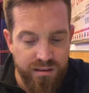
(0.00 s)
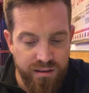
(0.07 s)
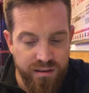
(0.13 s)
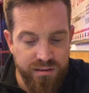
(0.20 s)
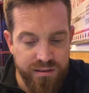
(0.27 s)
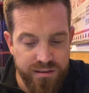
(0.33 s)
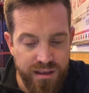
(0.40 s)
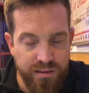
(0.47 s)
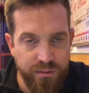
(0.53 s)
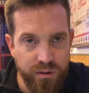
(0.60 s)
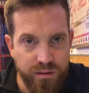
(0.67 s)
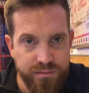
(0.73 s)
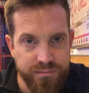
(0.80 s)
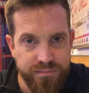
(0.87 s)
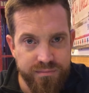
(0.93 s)
They're the
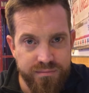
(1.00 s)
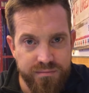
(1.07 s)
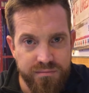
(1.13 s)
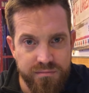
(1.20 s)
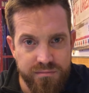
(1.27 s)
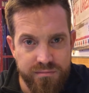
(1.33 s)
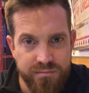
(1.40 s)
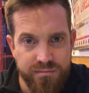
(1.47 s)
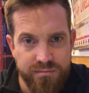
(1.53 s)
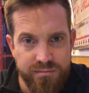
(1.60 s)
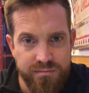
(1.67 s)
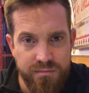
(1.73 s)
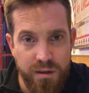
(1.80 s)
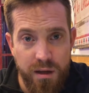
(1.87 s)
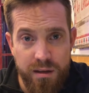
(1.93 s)
devil.
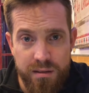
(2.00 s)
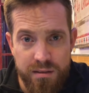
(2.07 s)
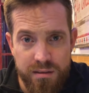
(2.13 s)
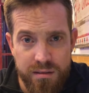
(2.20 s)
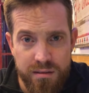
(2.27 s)
Huh?